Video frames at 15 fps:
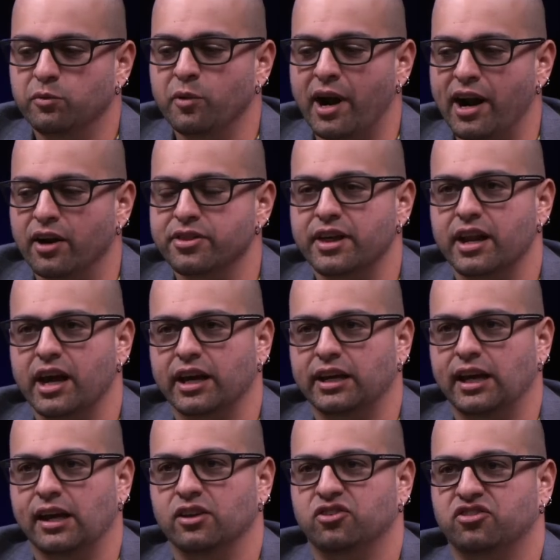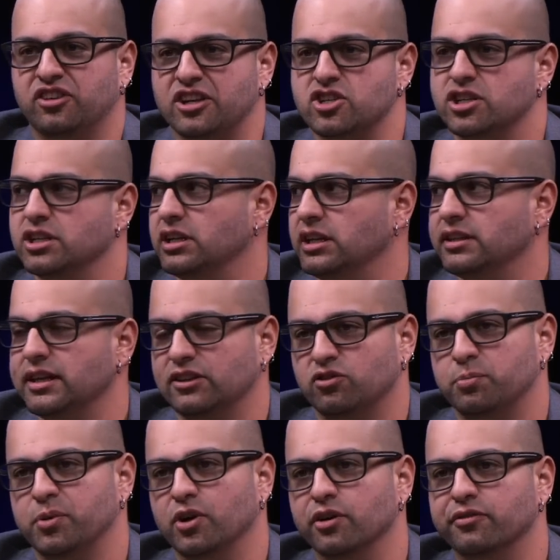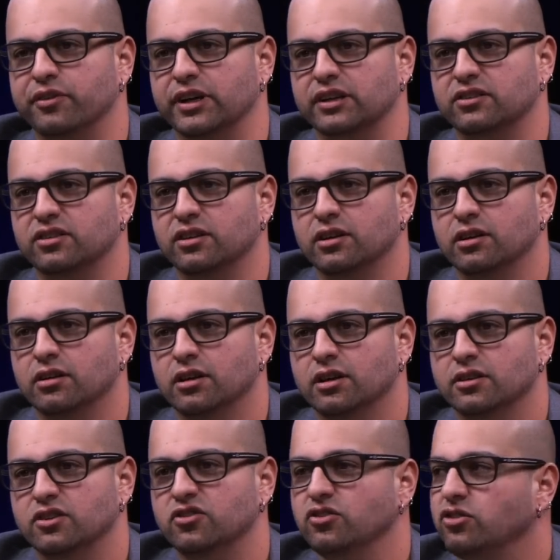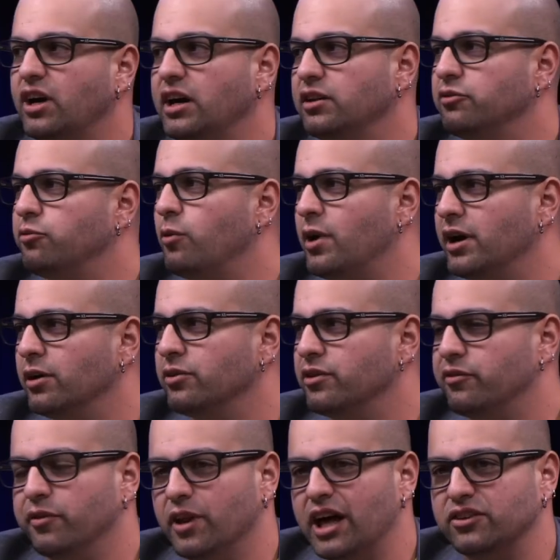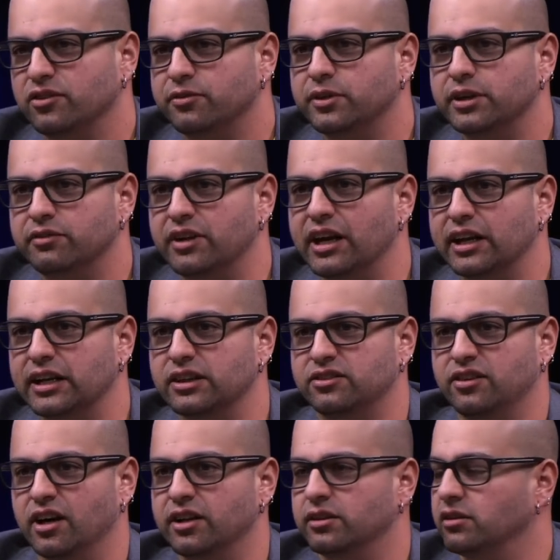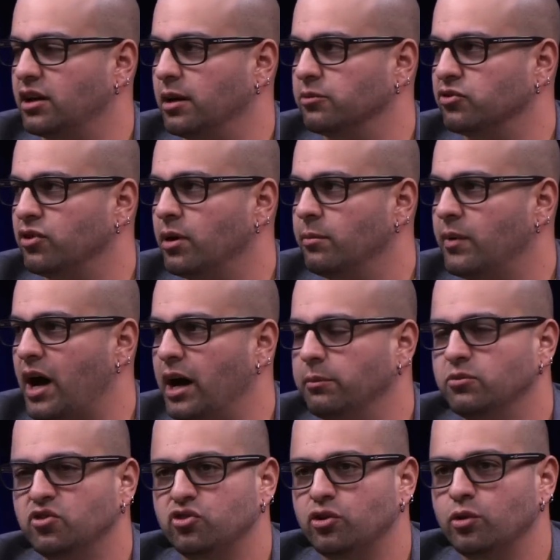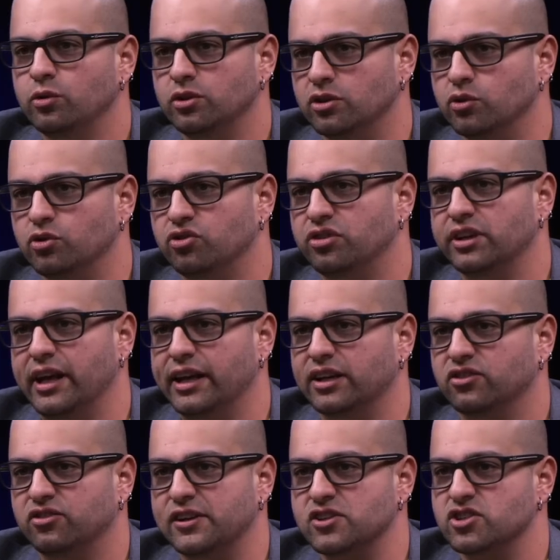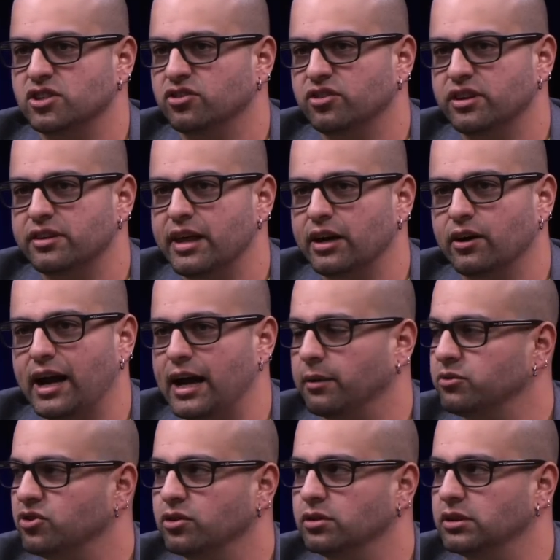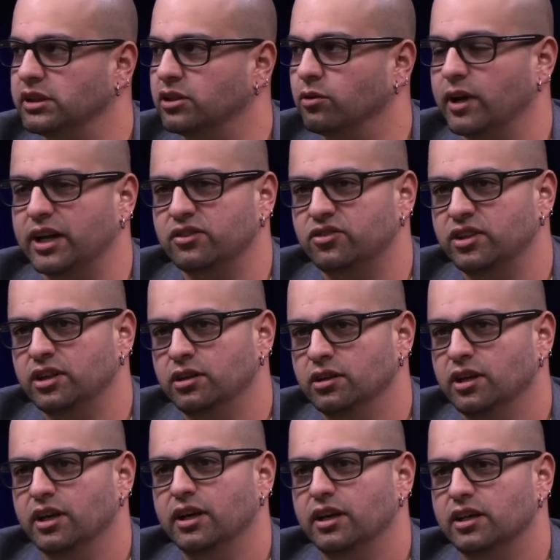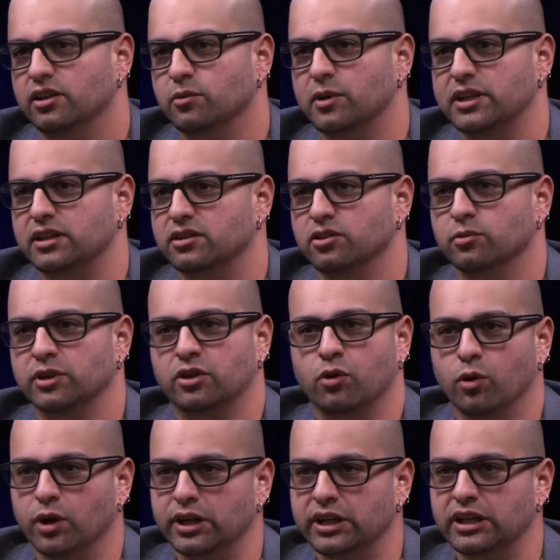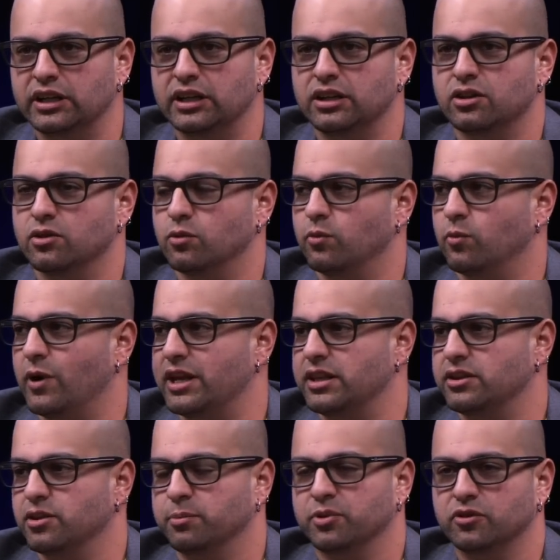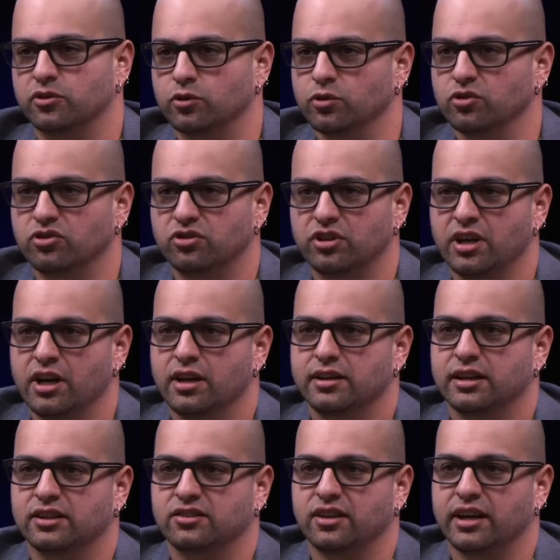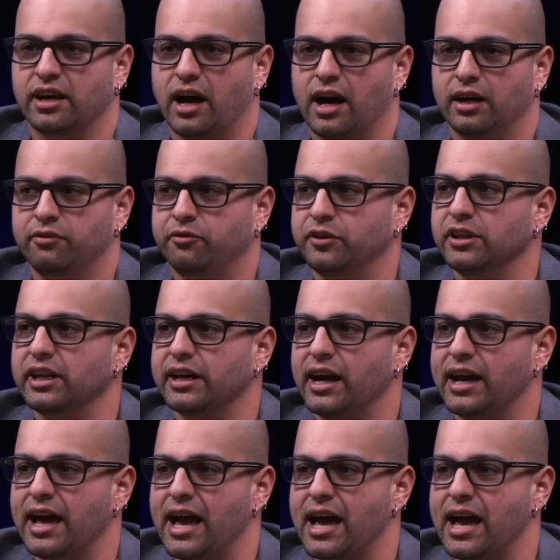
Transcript: rare that I get a session in that's perfect. This is kind of where the philosophy of getting it done comes from. I'm so used to getting sessions in that are absolutely crazy in the way that they're recorded, in the way that they're produced. And it's like, I feel like